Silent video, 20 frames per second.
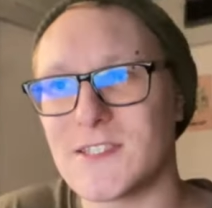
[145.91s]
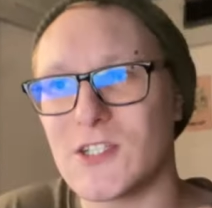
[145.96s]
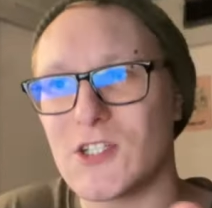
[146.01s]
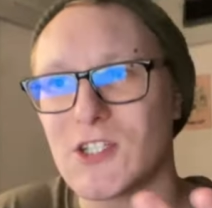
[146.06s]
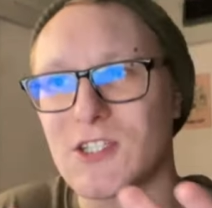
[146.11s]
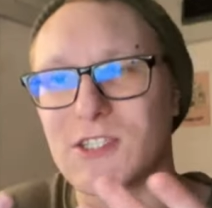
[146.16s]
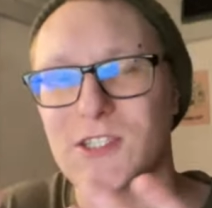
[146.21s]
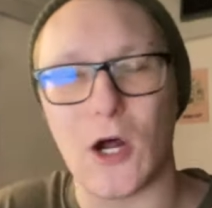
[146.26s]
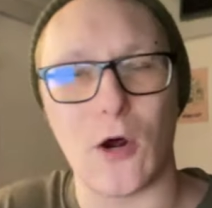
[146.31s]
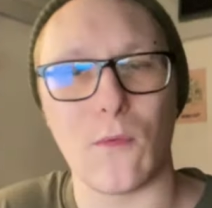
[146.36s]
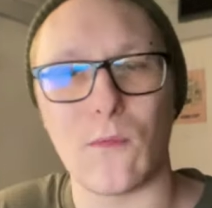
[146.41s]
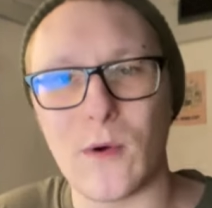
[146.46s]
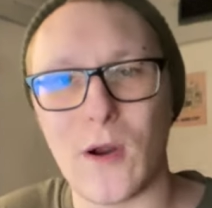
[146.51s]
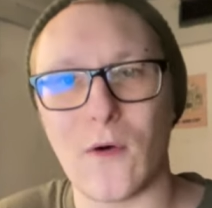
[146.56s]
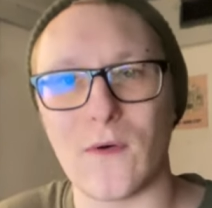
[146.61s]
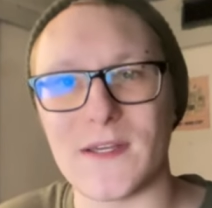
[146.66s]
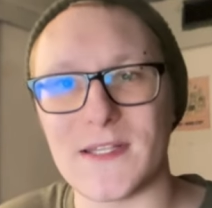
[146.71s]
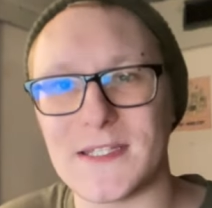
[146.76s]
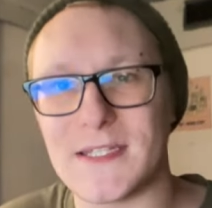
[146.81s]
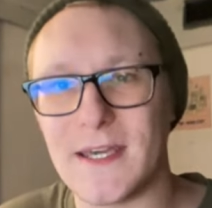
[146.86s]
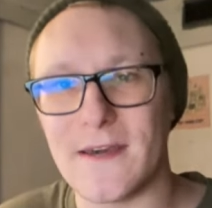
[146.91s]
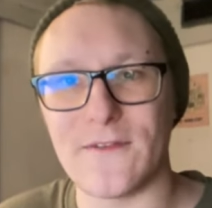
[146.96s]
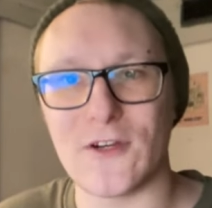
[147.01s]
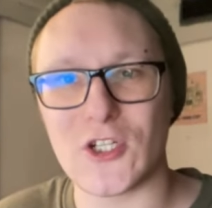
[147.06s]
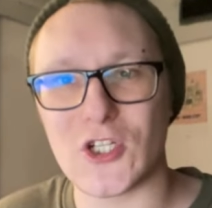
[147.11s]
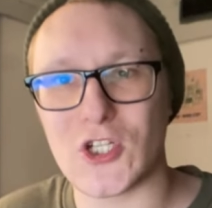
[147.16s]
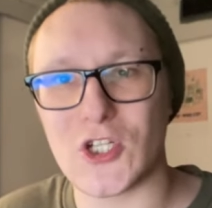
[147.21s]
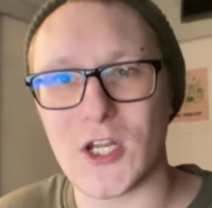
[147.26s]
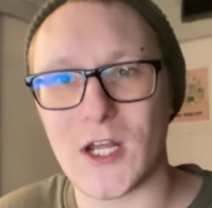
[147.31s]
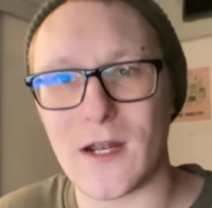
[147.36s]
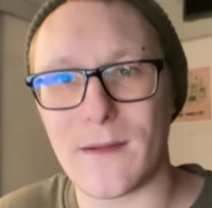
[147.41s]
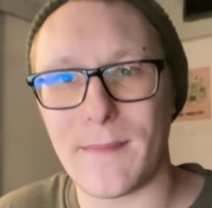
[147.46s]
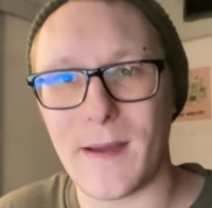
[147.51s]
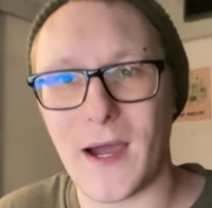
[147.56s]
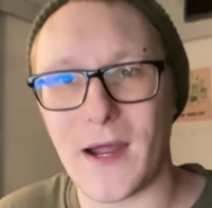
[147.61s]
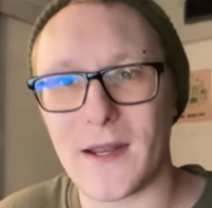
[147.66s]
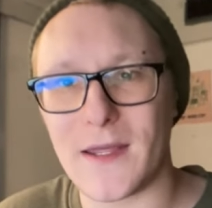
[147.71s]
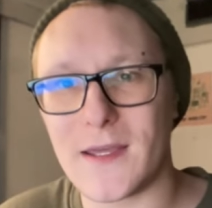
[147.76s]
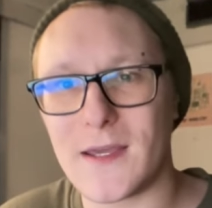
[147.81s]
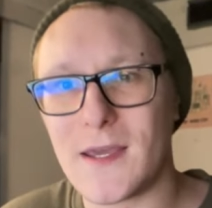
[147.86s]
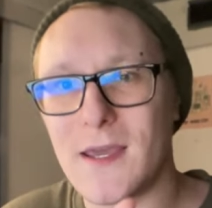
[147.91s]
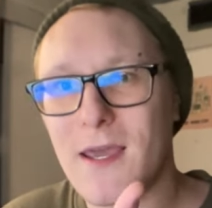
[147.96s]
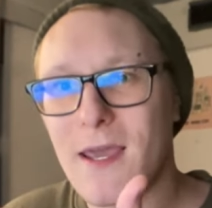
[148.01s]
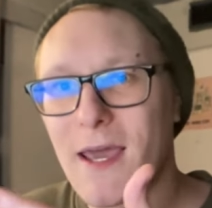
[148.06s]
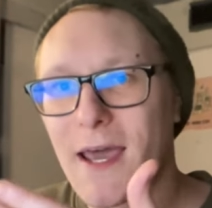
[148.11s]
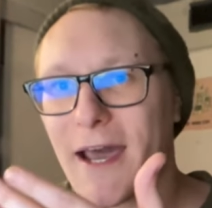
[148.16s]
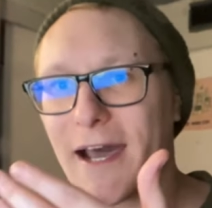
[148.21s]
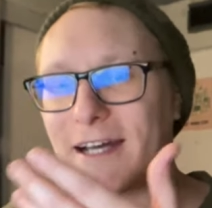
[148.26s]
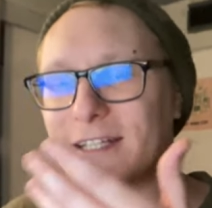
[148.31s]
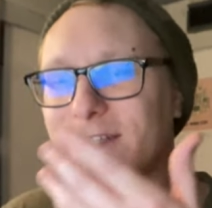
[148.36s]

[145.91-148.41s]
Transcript: just don't really give a shit about it as